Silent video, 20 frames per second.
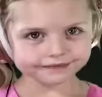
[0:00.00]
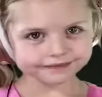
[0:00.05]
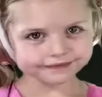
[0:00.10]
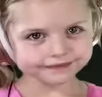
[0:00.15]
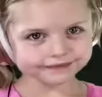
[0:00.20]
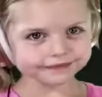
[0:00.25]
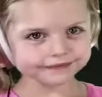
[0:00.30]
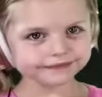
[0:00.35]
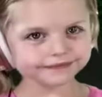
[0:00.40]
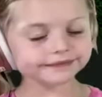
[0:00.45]

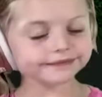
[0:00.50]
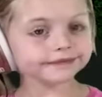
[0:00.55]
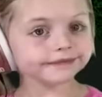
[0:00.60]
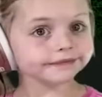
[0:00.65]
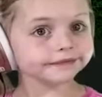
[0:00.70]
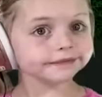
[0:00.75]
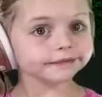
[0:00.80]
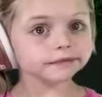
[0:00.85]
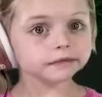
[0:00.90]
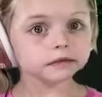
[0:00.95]

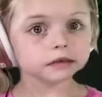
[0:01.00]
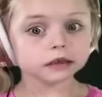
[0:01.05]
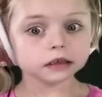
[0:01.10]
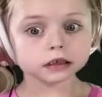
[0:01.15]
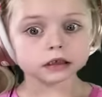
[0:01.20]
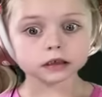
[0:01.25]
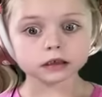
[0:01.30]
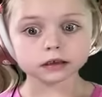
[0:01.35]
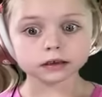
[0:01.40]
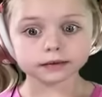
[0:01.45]

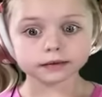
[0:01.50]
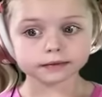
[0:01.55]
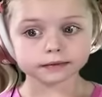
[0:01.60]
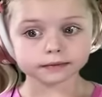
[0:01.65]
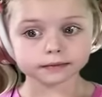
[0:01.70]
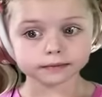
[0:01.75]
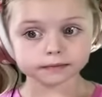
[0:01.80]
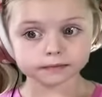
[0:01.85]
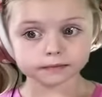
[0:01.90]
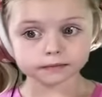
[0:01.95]

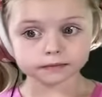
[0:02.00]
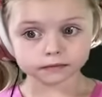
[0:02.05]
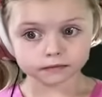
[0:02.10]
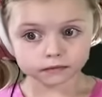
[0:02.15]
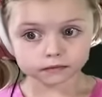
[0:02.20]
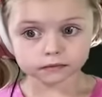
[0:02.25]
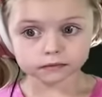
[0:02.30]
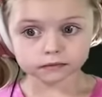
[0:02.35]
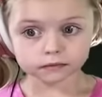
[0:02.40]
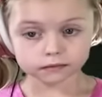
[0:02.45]

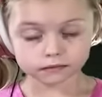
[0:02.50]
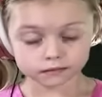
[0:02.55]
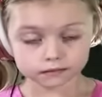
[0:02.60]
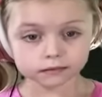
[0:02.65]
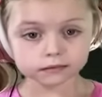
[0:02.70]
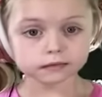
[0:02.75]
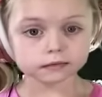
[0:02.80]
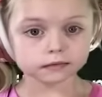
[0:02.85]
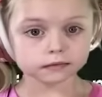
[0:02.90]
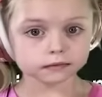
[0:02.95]

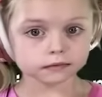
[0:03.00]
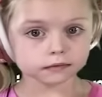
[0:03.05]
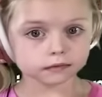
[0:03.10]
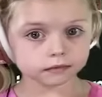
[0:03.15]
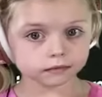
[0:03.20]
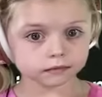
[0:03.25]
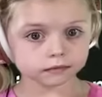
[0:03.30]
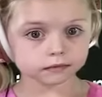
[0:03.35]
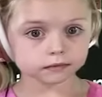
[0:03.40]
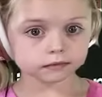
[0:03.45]

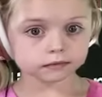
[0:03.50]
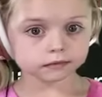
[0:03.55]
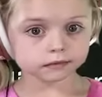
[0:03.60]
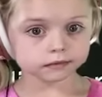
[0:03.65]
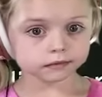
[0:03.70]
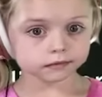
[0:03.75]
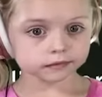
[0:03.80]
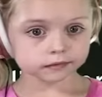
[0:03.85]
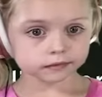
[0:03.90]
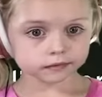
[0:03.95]

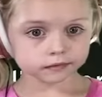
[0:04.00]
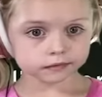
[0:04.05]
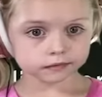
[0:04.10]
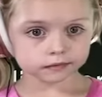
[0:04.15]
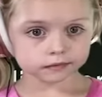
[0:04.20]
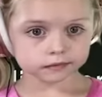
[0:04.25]
The person shown says nothing.